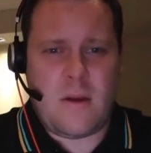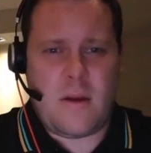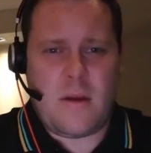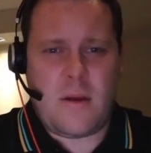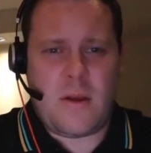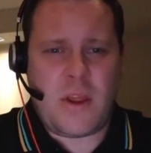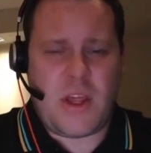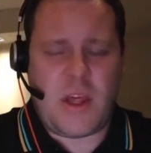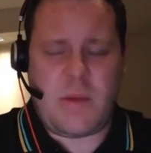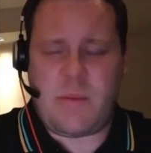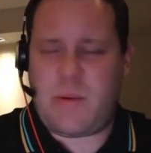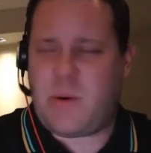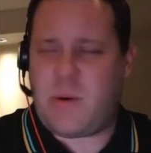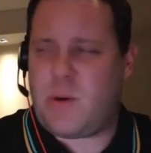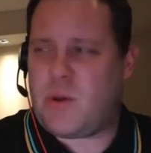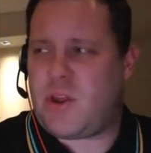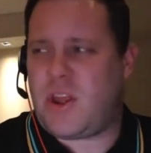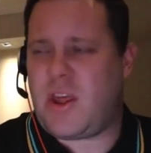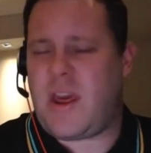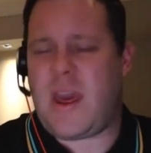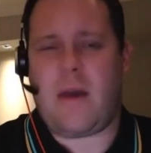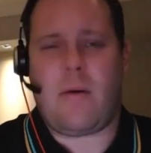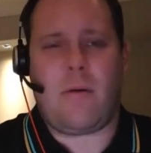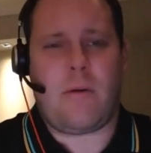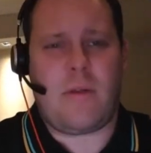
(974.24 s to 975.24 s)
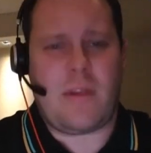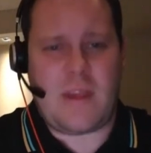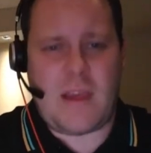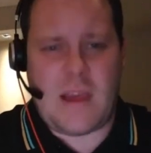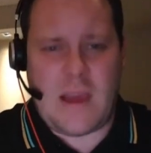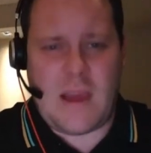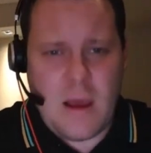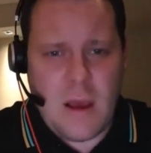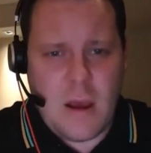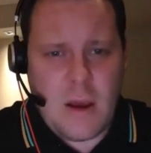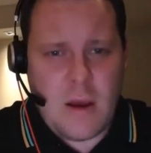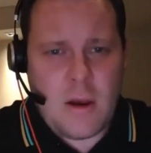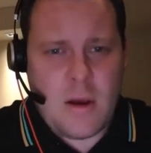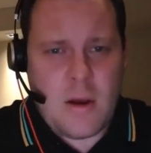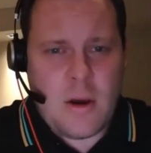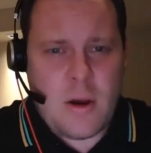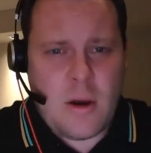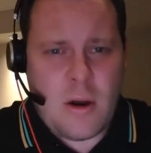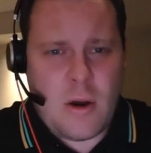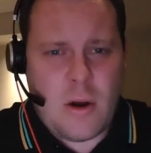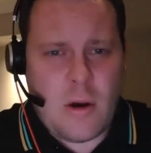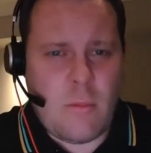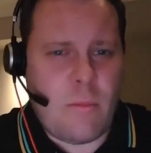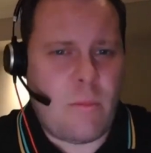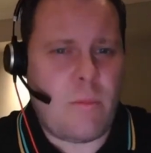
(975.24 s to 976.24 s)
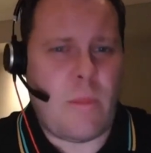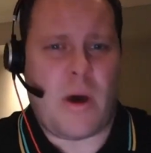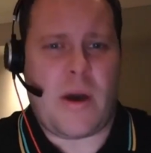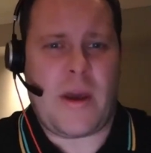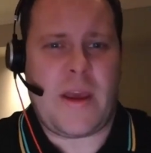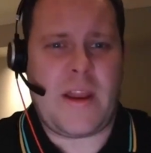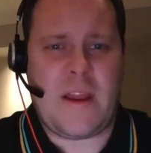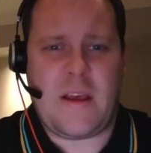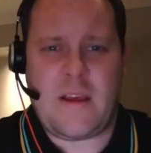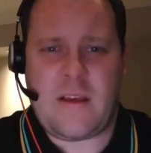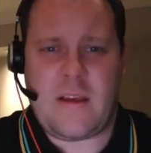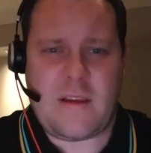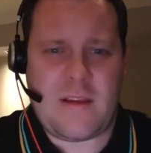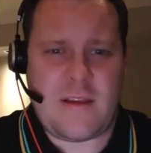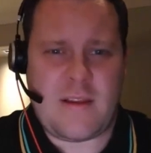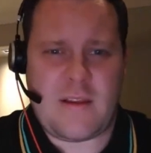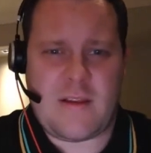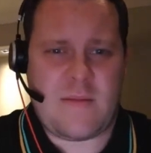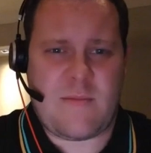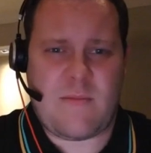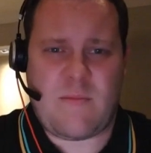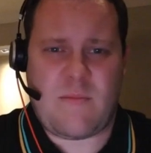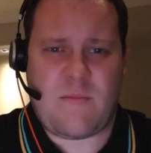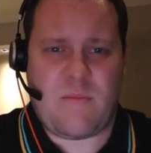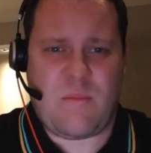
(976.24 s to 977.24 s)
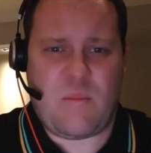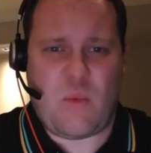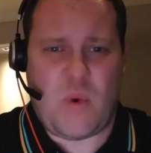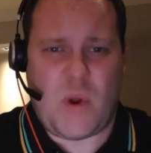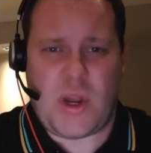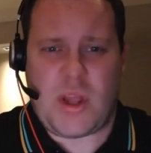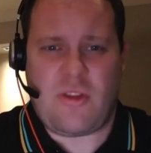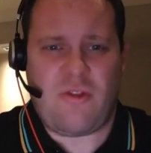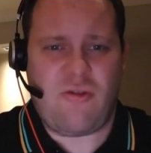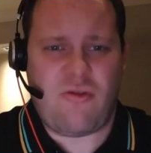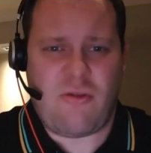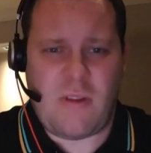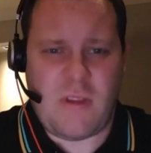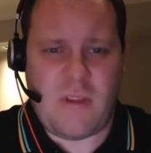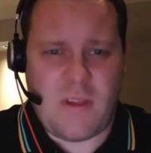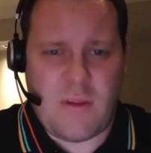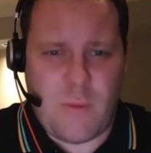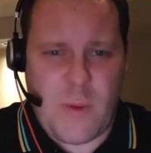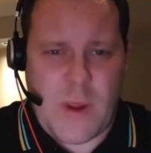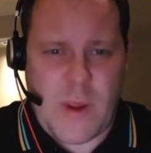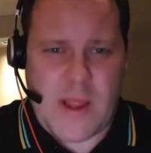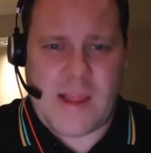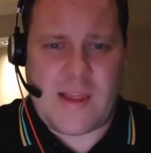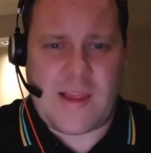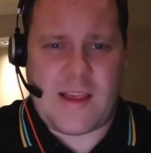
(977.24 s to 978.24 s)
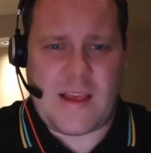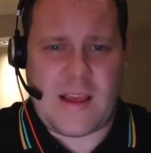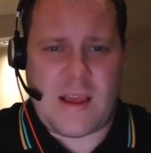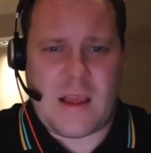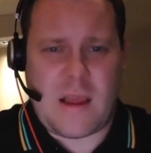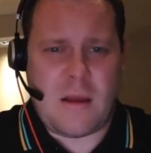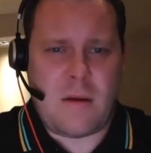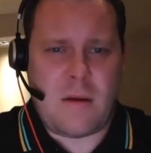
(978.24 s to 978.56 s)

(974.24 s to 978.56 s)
Do you put Chelsea on minus 120?